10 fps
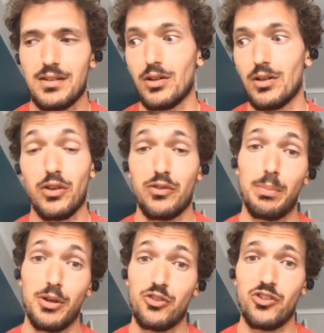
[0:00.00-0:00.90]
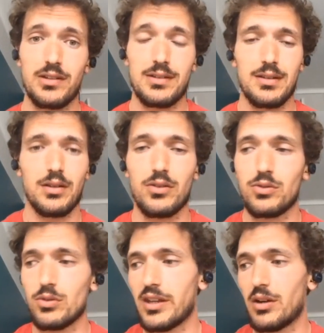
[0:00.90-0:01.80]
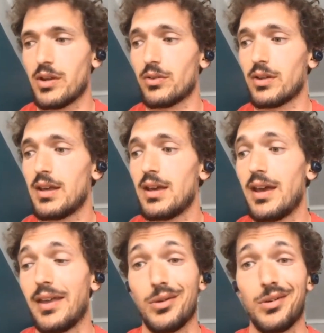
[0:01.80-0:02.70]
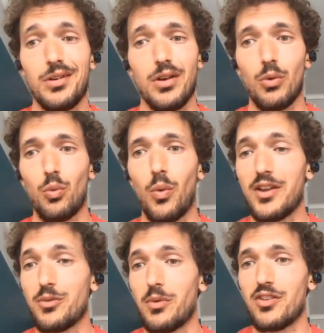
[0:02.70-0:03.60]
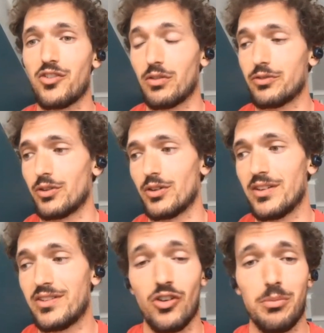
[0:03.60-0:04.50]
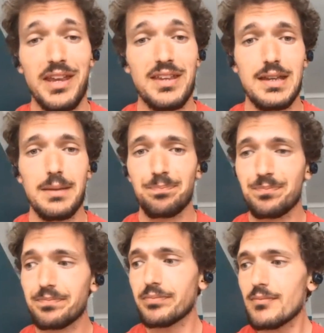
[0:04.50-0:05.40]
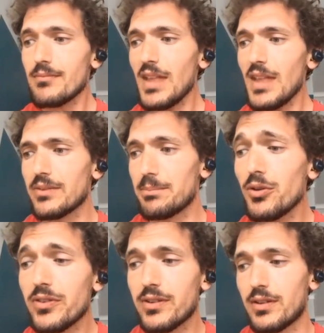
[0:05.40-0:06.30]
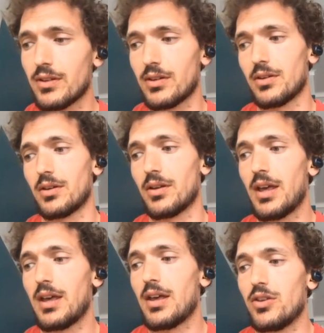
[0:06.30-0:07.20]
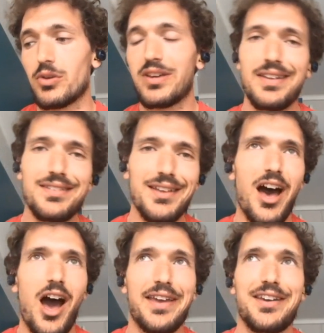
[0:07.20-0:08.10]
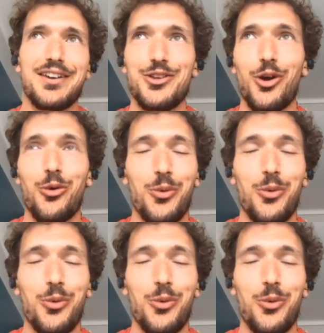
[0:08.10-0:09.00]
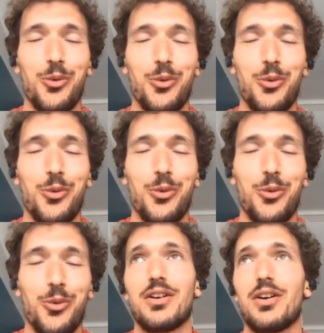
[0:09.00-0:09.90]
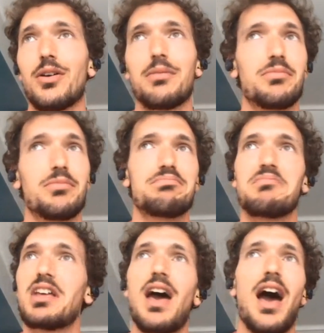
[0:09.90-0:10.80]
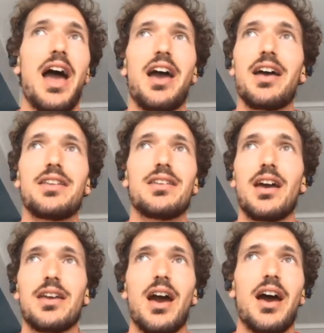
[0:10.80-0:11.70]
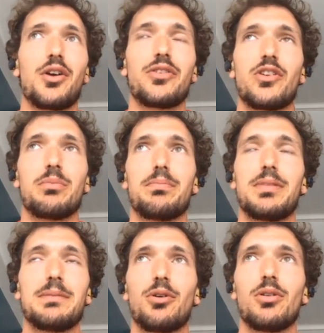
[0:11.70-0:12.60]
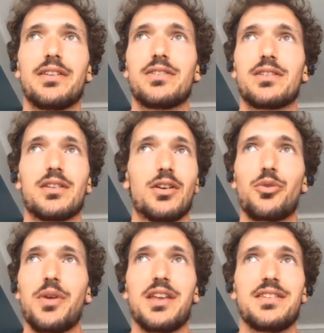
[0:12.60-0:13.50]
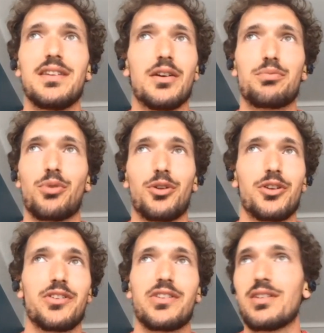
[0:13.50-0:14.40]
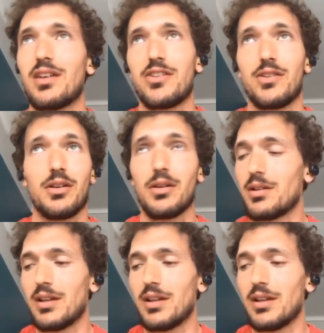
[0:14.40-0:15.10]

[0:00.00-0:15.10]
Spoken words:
a lot of budget to carry on, and a wide range of decision making. But you can hack your way into the job by. I hired some people that created a product as a